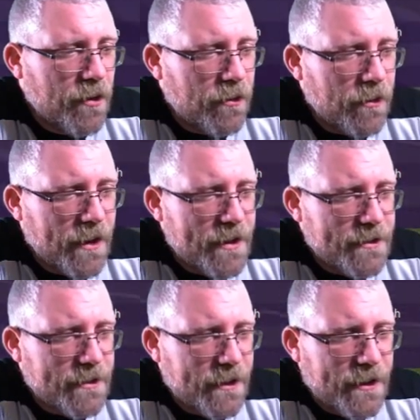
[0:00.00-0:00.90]
Cook
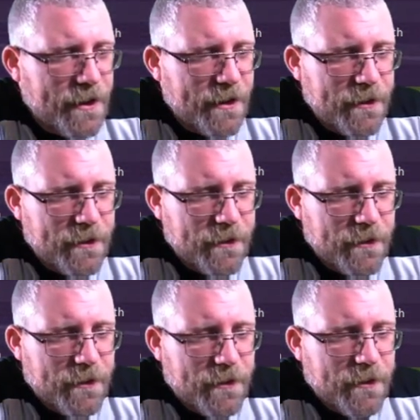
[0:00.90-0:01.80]
gets that in,
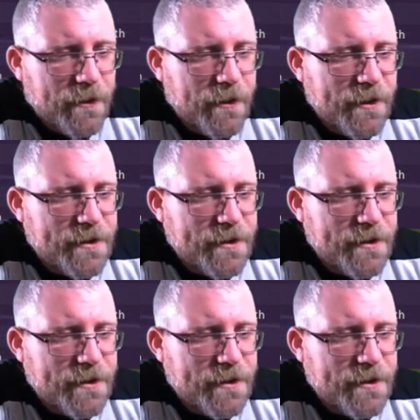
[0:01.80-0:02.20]
and